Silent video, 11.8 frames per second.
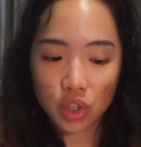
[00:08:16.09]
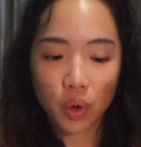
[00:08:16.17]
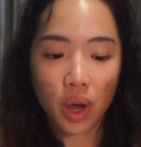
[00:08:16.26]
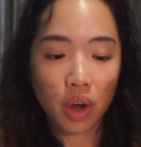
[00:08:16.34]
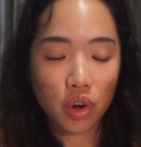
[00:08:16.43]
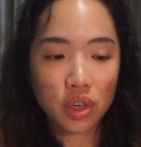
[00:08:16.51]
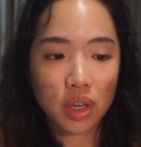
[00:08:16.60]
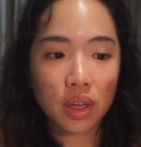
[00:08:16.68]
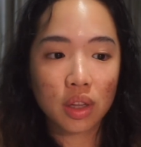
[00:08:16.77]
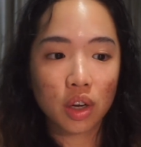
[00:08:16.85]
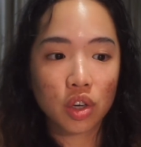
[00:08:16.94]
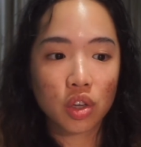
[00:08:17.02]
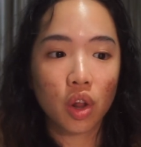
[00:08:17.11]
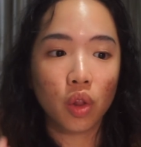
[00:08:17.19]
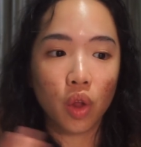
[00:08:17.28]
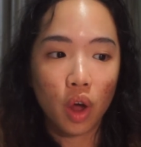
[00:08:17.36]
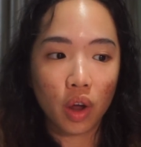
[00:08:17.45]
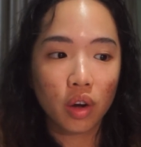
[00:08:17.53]
So I understand that there's a
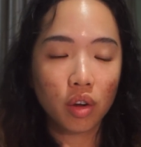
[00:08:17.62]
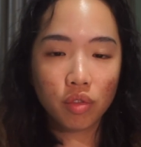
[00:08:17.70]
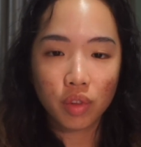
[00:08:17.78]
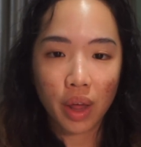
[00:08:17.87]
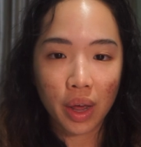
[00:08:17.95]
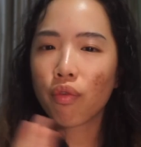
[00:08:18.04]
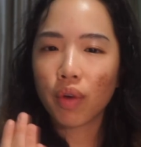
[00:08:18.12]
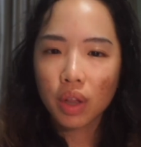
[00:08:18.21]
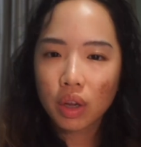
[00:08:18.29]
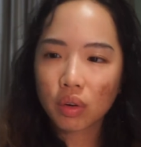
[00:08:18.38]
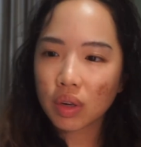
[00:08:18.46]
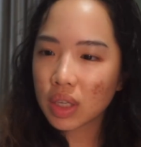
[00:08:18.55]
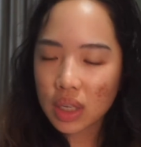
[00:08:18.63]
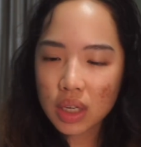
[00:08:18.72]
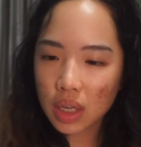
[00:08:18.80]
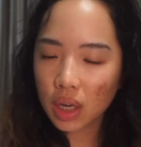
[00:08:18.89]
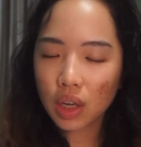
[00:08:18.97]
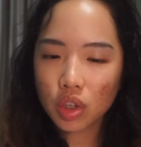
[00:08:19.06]
lot of like fillery scenes,
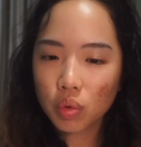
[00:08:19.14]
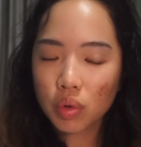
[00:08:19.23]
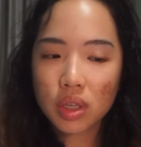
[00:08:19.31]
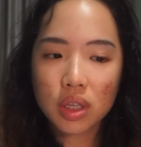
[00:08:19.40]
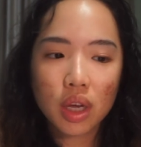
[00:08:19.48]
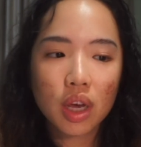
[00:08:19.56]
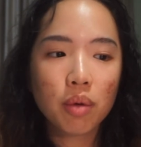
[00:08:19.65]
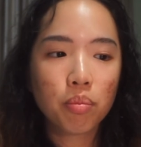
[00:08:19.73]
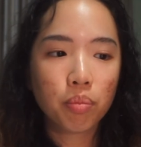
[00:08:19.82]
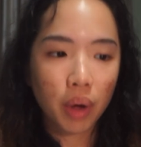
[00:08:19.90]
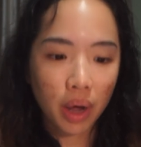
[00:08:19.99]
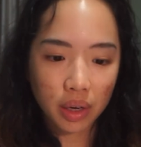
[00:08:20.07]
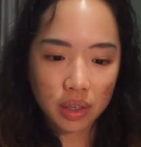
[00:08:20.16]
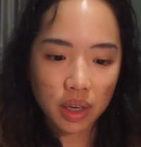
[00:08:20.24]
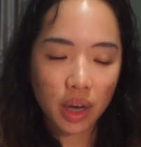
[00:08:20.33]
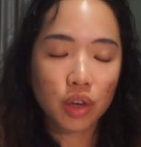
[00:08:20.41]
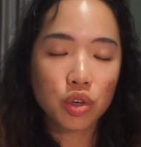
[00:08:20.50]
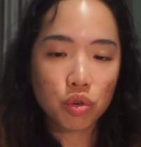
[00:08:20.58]
I guess you would say, but
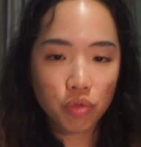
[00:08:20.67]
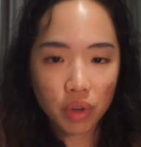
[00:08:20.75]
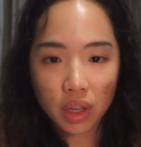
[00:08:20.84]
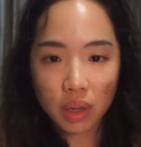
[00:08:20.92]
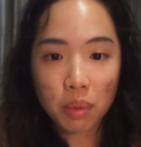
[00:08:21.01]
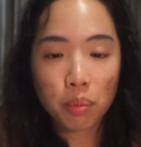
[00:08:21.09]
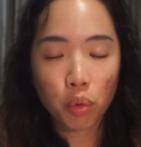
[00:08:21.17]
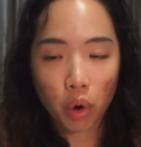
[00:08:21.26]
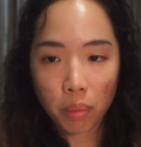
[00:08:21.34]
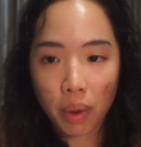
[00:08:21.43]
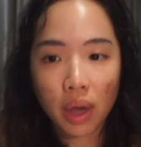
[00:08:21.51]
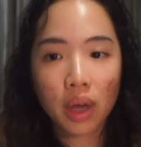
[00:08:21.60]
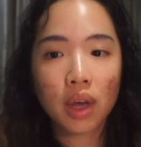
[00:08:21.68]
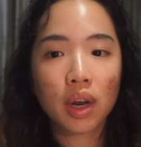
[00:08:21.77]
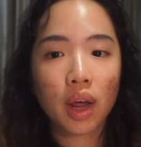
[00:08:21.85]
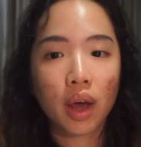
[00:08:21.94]
I do feel a little bit bored by it.